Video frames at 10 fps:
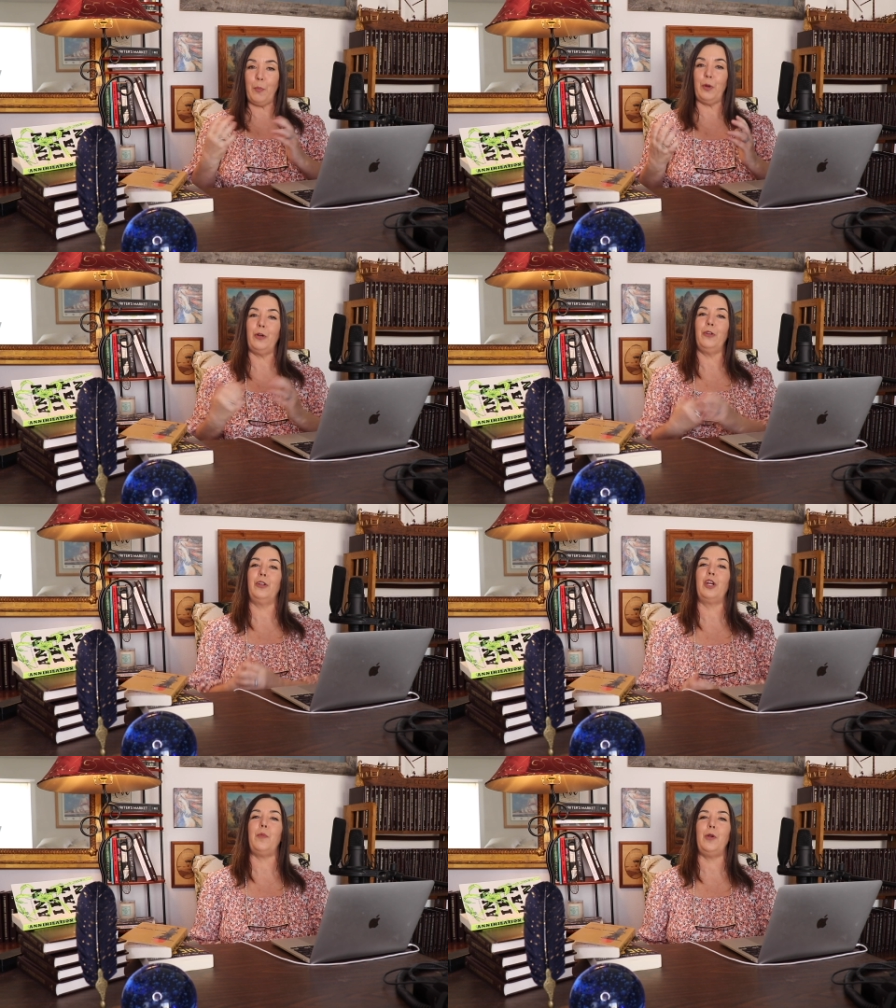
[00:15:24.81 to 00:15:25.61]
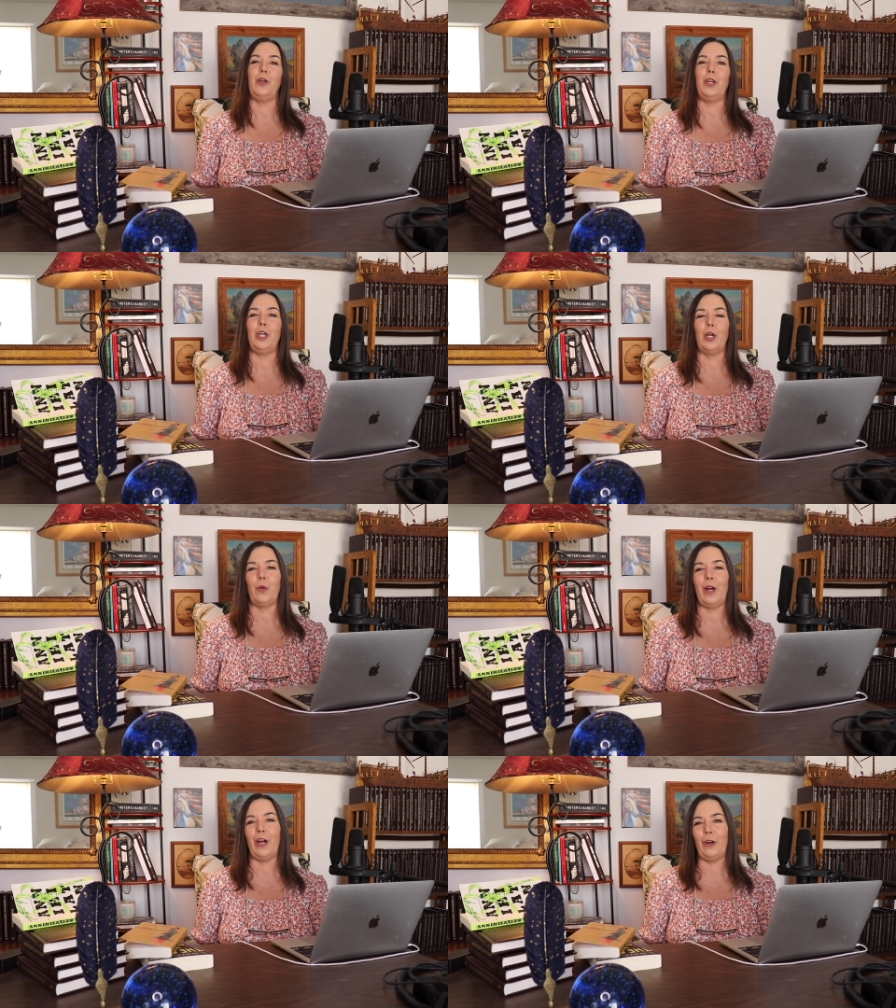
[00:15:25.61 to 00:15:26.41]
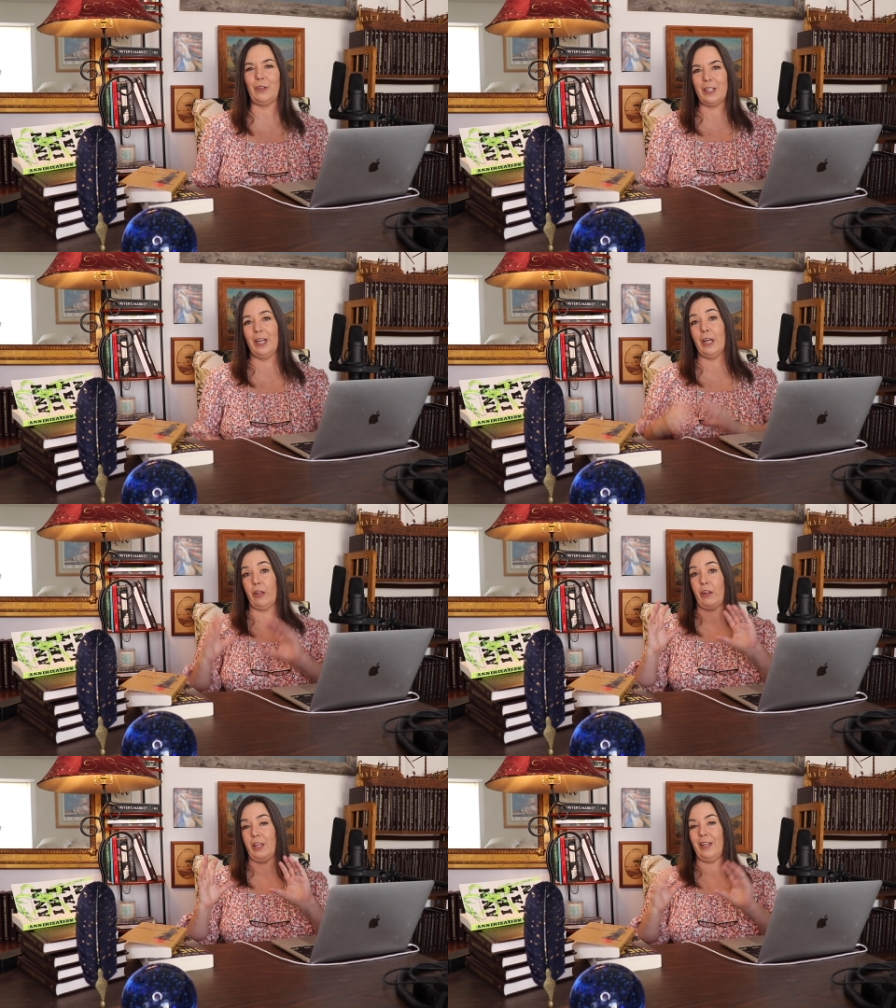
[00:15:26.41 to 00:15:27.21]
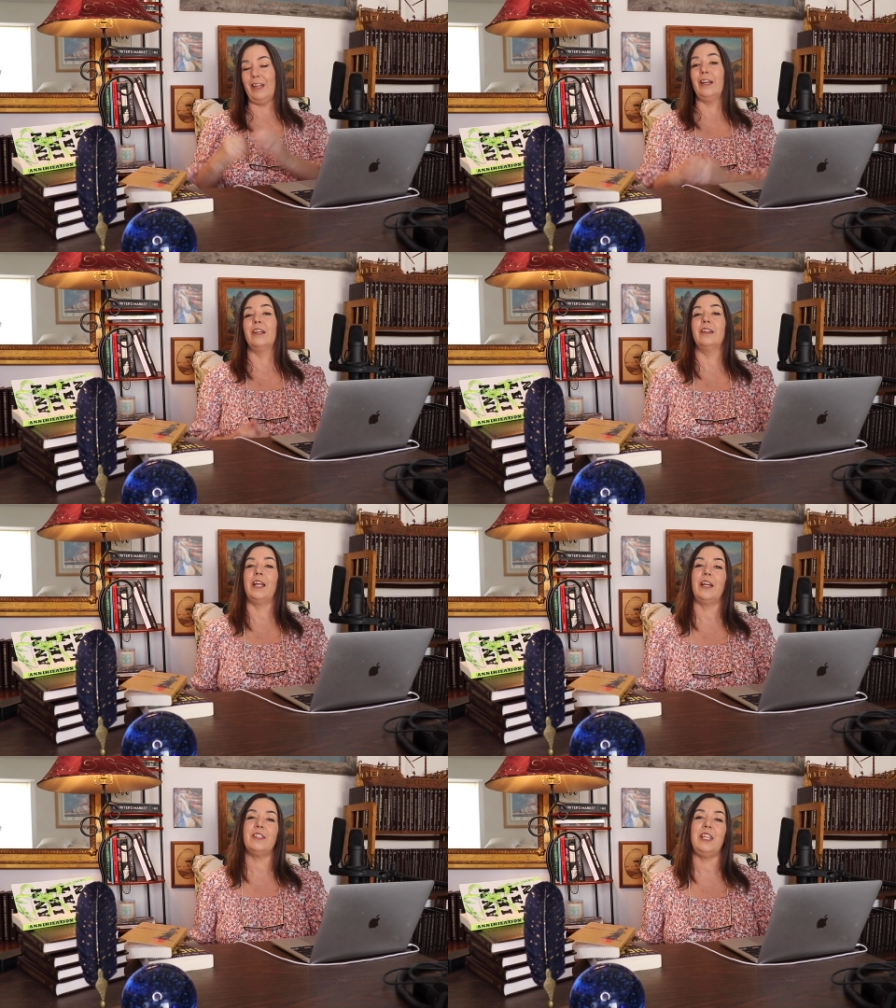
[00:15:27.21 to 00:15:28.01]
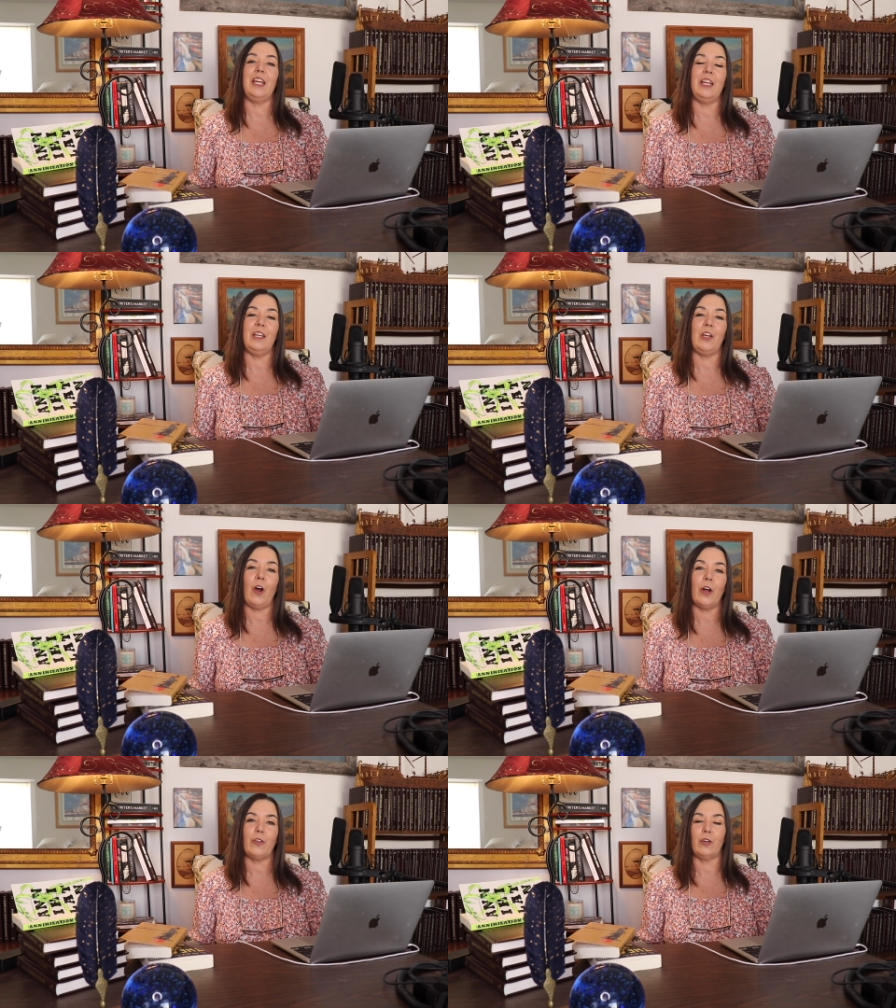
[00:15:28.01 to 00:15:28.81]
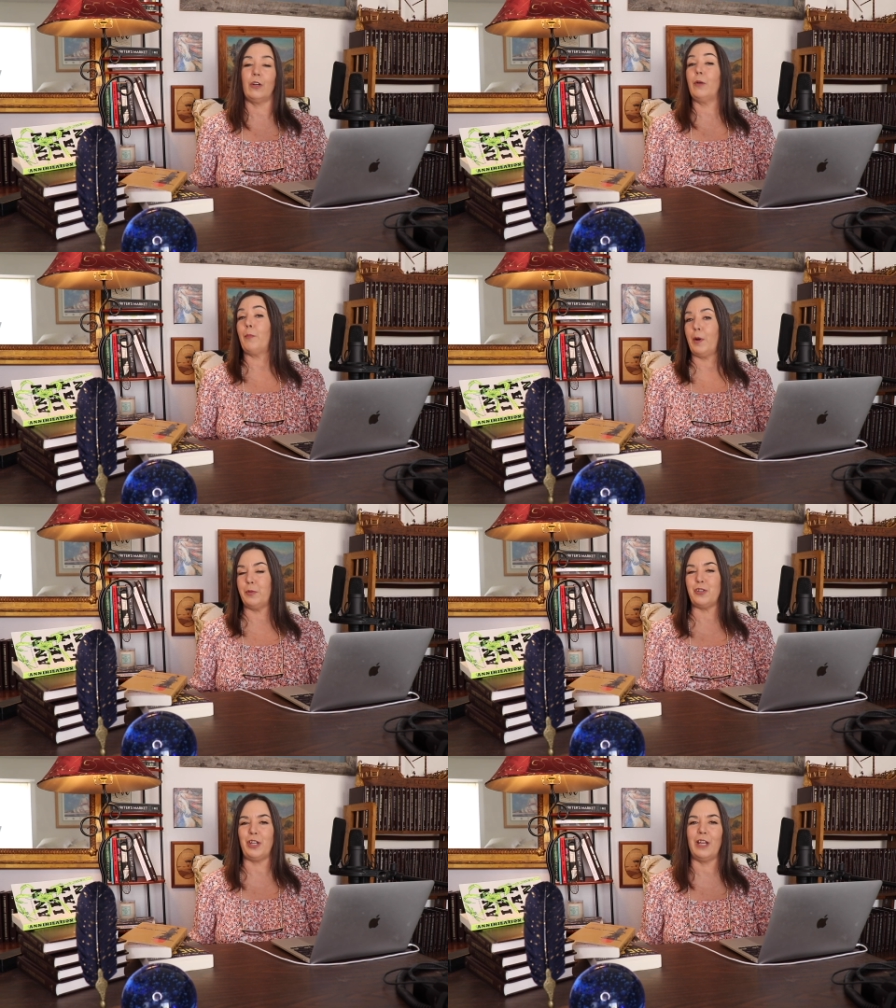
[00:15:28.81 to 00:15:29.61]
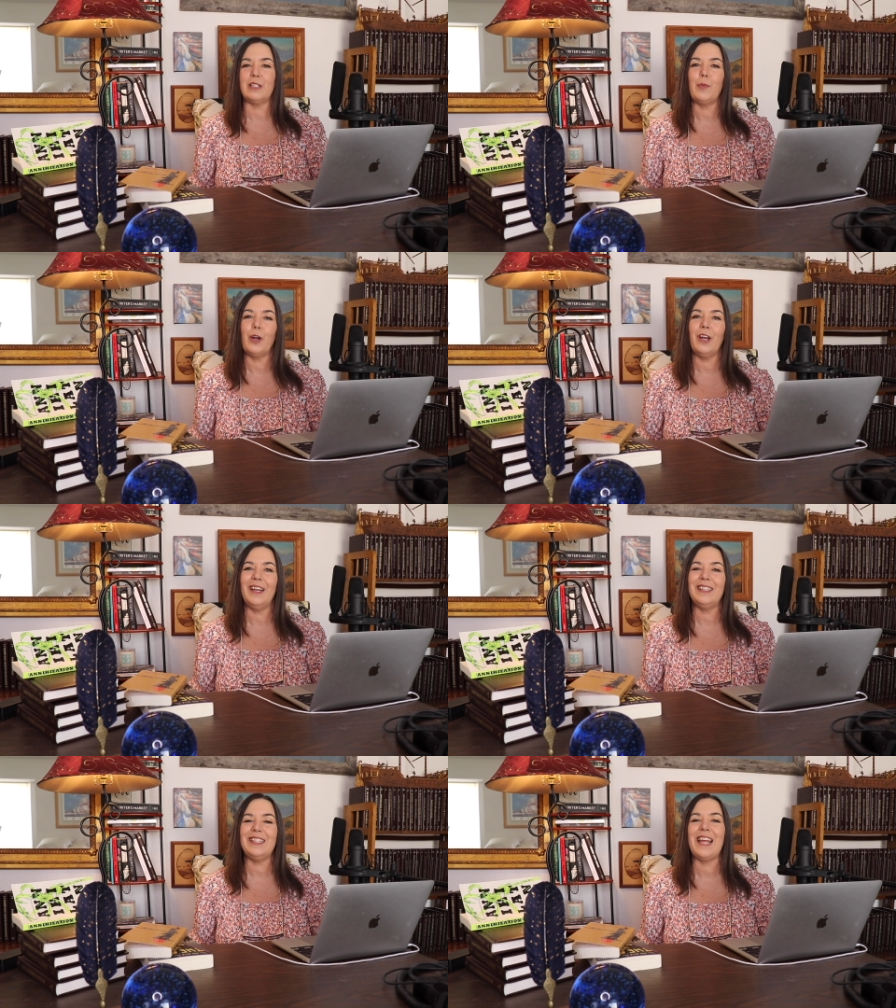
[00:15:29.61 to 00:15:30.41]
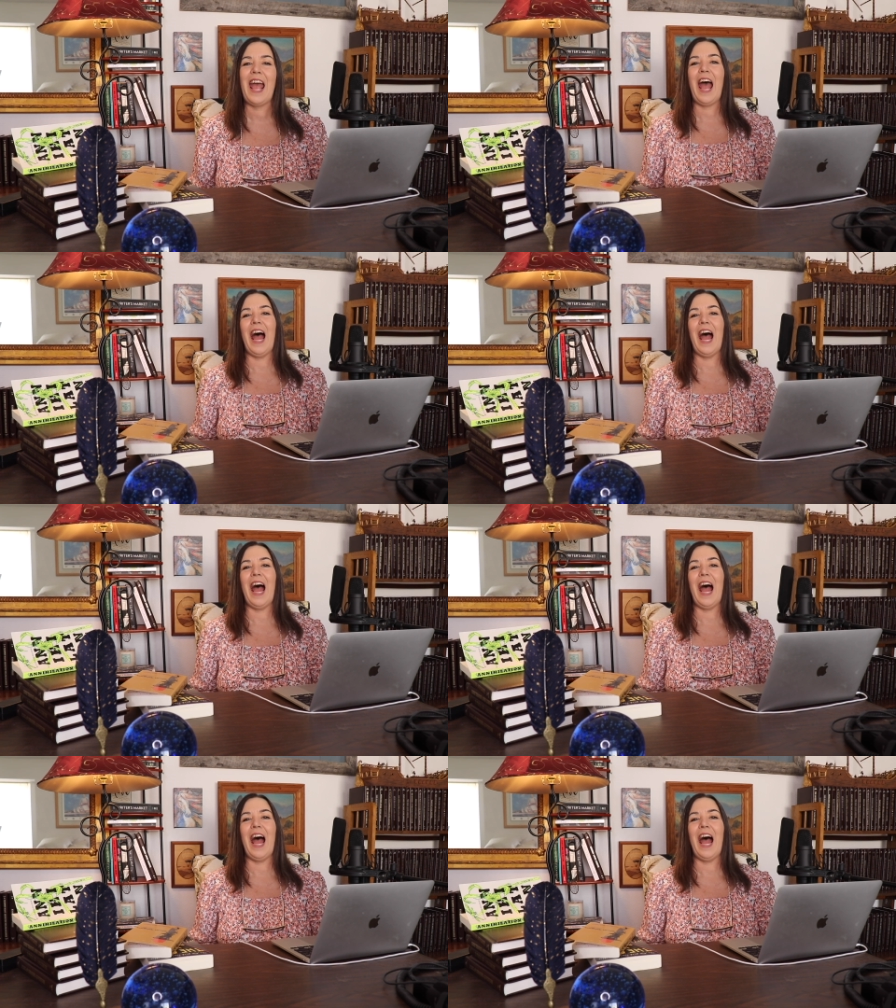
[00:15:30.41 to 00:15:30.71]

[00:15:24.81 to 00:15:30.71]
build the community around the legacy indie author publishing experience.